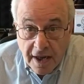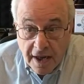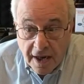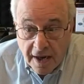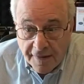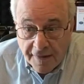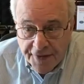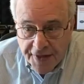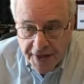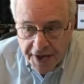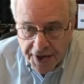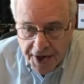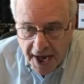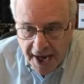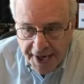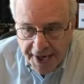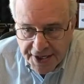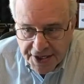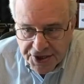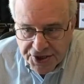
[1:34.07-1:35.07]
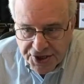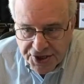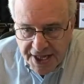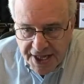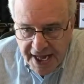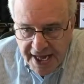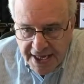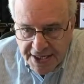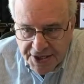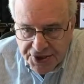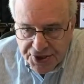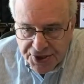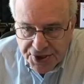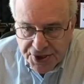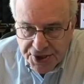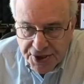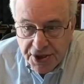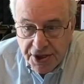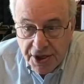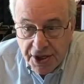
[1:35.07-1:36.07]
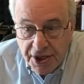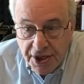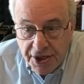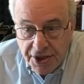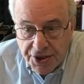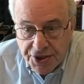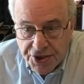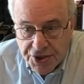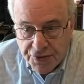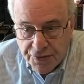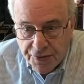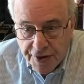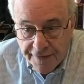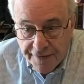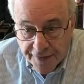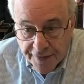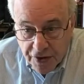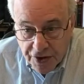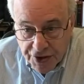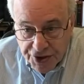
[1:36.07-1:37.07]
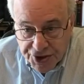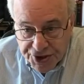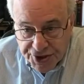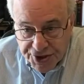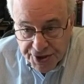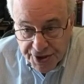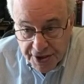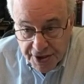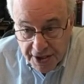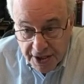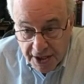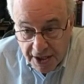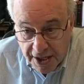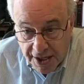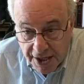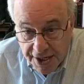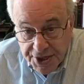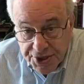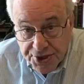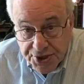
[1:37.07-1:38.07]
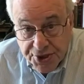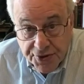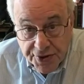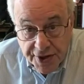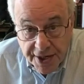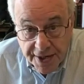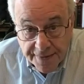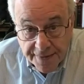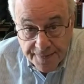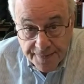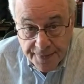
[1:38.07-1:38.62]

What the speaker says: of the United States to reverse history.